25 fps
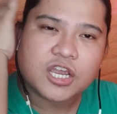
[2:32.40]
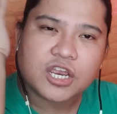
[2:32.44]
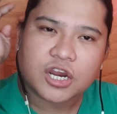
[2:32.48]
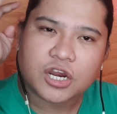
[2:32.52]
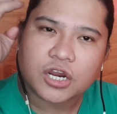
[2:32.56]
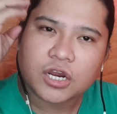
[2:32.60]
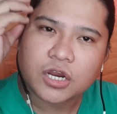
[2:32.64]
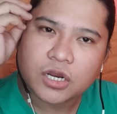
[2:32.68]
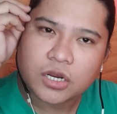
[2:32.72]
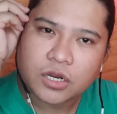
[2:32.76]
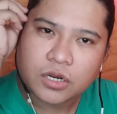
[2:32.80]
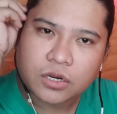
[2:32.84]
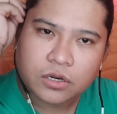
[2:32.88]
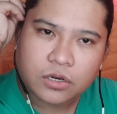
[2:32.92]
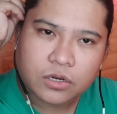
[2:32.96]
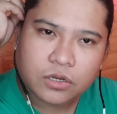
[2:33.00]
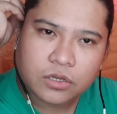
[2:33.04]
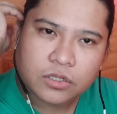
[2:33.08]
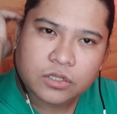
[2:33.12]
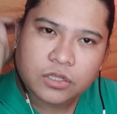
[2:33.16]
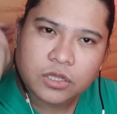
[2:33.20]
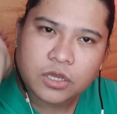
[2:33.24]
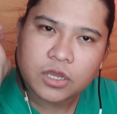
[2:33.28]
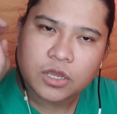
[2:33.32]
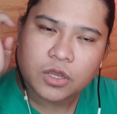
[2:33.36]
The
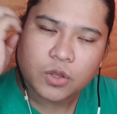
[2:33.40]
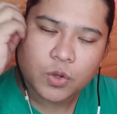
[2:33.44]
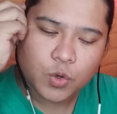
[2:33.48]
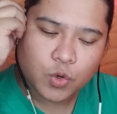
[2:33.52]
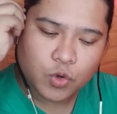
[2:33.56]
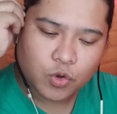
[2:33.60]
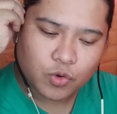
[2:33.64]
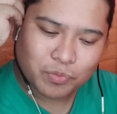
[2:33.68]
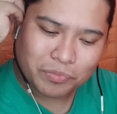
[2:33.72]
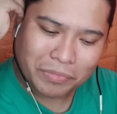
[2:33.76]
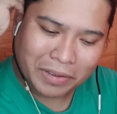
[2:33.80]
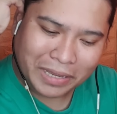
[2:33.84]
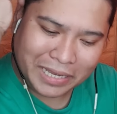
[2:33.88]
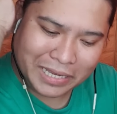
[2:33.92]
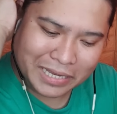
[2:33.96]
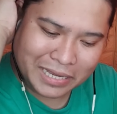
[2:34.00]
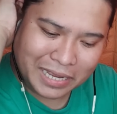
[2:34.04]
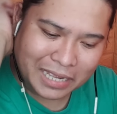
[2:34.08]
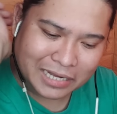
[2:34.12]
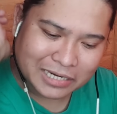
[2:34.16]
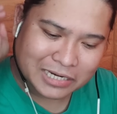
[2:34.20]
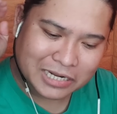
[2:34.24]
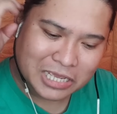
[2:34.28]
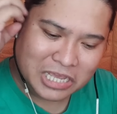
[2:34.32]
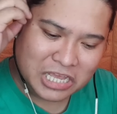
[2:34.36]
girl, oh my
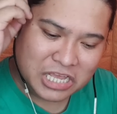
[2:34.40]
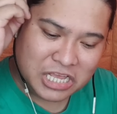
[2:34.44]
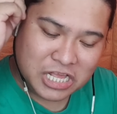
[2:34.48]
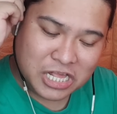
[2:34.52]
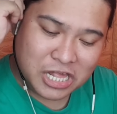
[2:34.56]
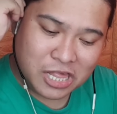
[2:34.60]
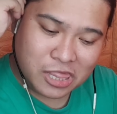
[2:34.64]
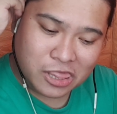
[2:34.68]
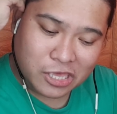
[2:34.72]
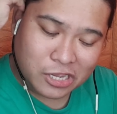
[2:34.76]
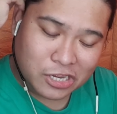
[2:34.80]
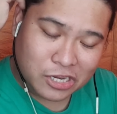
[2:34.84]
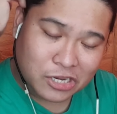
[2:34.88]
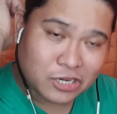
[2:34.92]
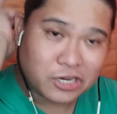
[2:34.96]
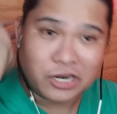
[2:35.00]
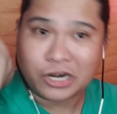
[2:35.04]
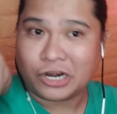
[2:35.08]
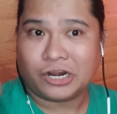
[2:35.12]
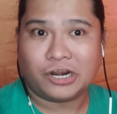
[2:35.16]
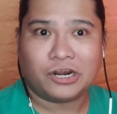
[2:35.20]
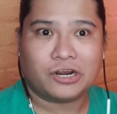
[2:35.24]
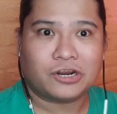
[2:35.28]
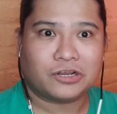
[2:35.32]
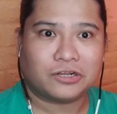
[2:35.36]
god. The
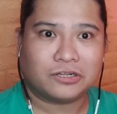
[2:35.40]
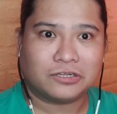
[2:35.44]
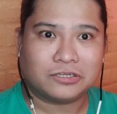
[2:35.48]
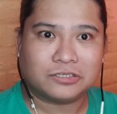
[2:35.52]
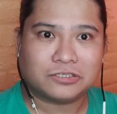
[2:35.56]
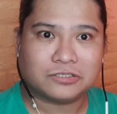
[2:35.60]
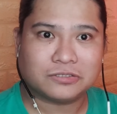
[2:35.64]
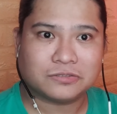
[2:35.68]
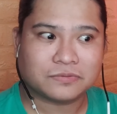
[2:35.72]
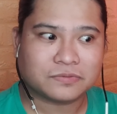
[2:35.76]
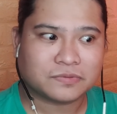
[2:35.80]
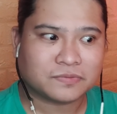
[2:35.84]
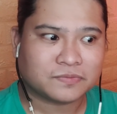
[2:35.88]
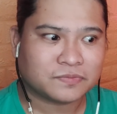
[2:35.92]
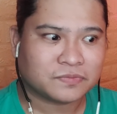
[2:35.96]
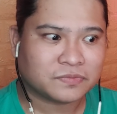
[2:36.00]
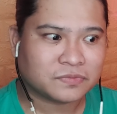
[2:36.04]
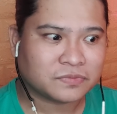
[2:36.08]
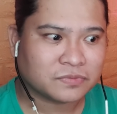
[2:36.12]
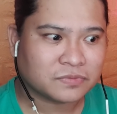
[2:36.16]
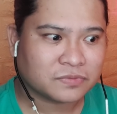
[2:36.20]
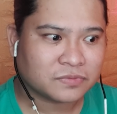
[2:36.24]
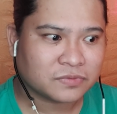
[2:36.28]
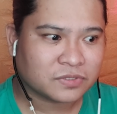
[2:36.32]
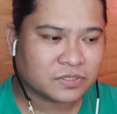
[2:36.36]
girl
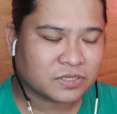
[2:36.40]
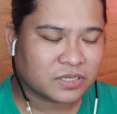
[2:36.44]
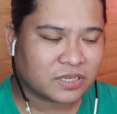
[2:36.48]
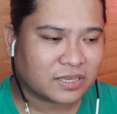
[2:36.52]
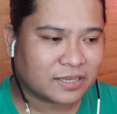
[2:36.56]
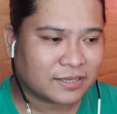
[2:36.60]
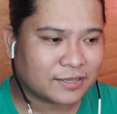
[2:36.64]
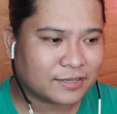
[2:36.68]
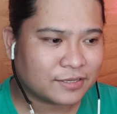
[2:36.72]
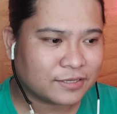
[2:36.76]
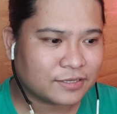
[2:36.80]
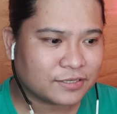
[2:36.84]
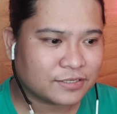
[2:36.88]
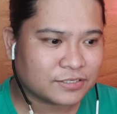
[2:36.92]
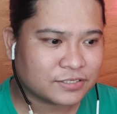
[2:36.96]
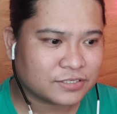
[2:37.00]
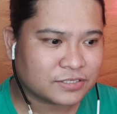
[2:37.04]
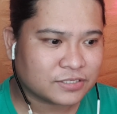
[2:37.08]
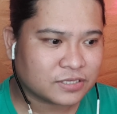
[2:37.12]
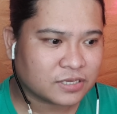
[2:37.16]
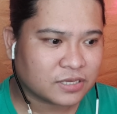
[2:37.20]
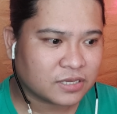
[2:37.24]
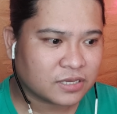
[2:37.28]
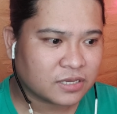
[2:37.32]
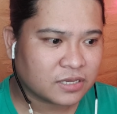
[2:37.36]

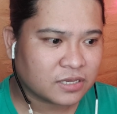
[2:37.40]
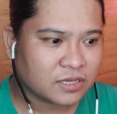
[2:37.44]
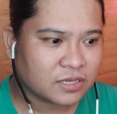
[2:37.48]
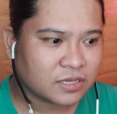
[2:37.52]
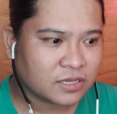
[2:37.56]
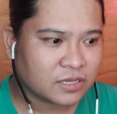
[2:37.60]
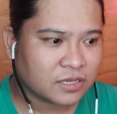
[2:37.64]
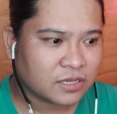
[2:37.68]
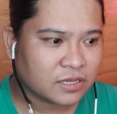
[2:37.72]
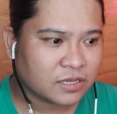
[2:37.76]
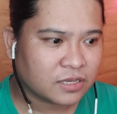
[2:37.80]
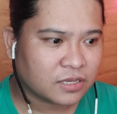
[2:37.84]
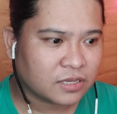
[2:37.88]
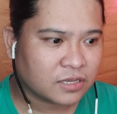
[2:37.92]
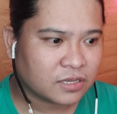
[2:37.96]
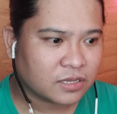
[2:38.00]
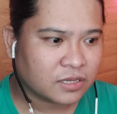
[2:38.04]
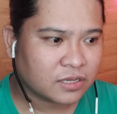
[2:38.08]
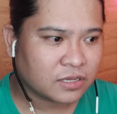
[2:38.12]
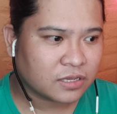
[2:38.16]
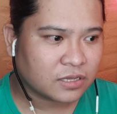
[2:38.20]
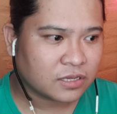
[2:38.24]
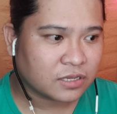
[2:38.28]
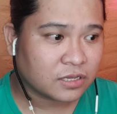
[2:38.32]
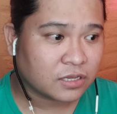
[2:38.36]

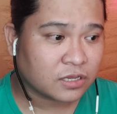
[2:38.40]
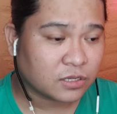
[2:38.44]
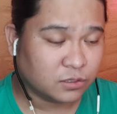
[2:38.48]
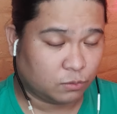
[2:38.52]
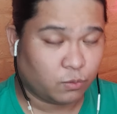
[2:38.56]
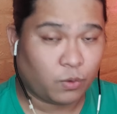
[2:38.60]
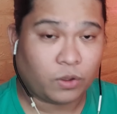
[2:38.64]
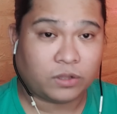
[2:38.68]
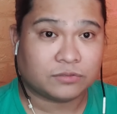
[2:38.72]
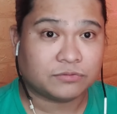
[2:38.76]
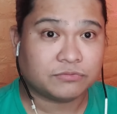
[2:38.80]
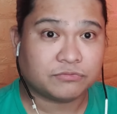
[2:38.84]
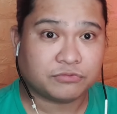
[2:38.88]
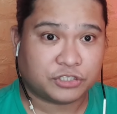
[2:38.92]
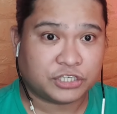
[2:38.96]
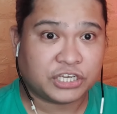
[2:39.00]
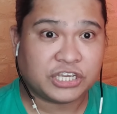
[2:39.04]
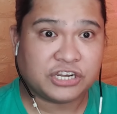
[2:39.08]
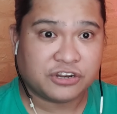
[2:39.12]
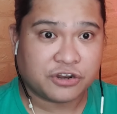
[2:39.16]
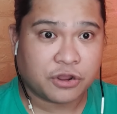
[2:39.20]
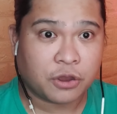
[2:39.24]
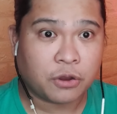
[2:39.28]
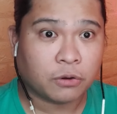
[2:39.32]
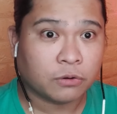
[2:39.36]
is...Well, she
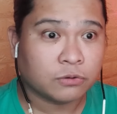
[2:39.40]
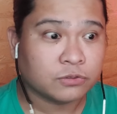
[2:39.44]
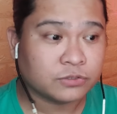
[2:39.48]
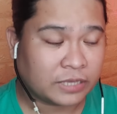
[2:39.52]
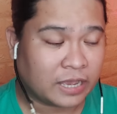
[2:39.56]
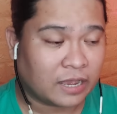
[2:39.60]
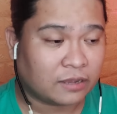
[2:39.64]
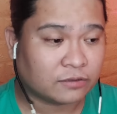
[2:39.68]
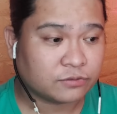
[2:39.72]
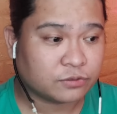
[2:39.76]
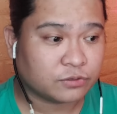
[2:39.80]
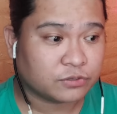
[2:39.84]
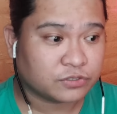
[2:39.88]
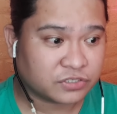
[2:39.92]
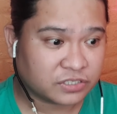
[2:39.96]
knows how to